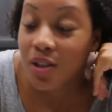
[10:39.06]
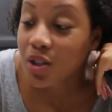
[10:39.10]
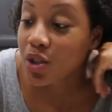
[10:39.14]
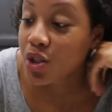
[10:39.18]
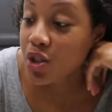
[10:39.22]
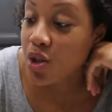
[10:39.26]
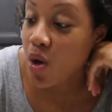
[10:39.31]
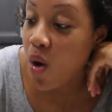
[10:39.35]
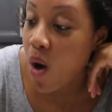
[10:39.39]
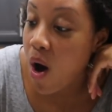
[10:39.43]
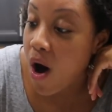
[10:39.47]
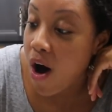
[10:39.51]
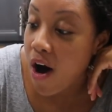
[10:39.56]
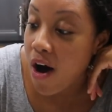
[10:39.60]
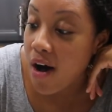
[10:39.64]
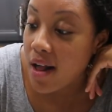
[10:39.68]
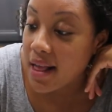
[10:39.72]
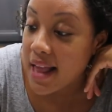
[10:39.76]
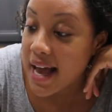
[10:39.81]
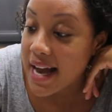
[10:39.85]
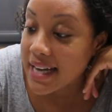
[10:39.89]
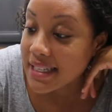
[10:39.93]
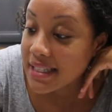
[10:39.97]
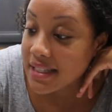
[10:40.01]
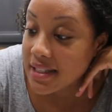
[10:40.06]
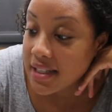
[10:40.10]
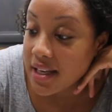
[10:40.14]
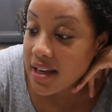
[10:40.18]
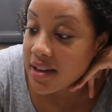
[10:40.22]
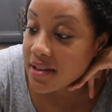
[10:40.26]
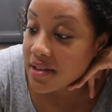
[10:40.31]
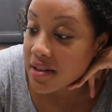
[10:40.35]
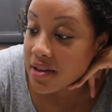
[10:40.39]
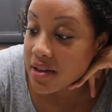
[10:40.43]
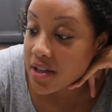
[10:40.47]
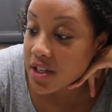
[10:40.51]
So all I
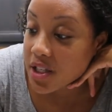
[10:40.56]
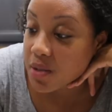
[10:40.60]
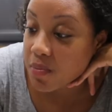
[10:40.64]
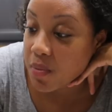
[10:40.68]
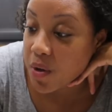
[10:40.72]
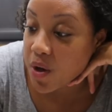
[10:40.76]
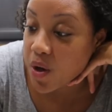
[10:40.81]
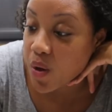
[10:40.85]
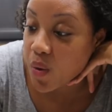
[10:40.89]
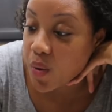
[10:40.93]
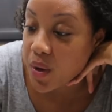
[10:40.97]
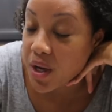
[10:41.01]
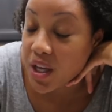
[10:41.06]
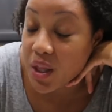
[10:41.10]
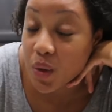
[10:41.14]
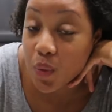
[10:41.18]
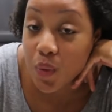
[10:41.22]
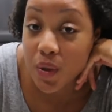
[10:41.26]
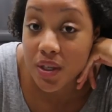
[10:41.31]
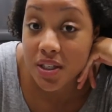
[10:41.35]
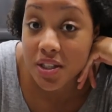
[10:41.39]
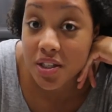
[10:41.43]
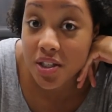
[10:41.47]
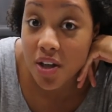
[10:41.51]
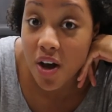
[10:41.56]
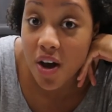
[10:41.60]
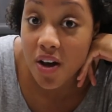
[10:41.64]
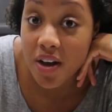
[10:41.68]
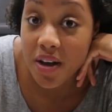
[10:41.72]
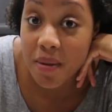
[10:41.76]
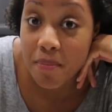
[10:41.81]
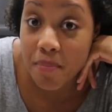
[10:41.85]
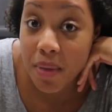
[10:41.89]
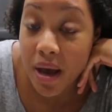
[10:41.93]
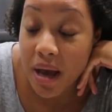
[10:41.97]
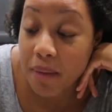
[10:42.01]
seasoned this meal with was
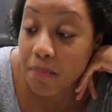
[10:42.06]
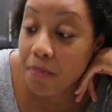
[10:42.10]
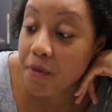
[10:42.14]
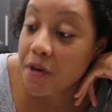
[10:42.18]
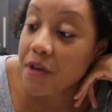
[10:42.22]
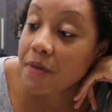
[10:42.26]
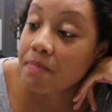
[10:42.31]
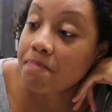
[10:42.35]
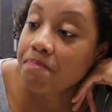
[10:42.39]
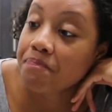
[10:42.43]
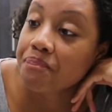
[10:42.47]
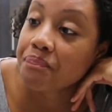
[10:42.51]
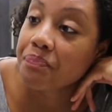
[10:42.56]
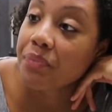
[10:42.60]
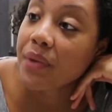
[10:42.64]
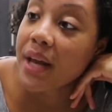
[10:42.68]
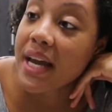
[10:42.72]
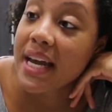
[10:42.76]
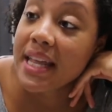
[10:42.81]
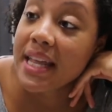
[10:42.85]
salt and pepper.